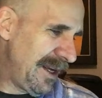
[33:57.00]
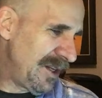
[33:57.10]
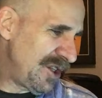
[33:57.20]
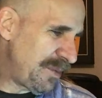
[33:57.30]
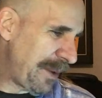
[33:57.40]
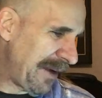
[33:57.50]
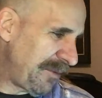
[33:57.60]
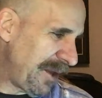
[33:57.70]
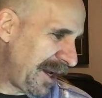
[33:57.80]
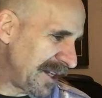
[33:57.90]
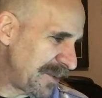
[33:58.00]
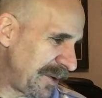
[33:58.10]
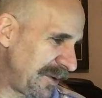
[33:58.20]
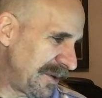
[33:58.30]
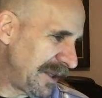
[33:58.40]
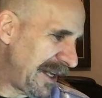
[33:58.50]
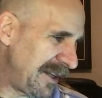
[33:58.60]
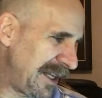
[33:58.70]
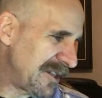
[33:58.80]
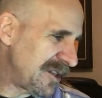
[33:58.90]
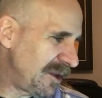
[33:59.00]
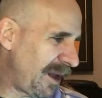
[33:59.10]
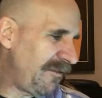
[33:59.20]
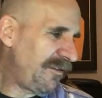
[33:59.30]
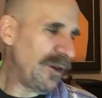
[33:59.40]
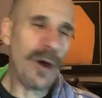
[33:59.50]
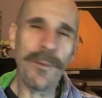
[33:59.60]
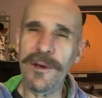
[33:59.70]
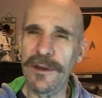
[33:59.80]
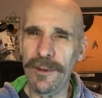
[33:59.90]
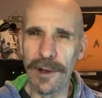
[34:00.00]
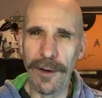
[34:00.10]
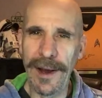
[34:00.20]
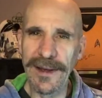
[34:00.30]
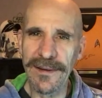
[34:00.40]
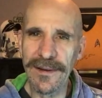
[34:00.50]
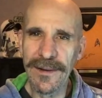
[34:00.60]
Just back from the hospital. Glad to catch the live. Full of Hope. Are you doing all right?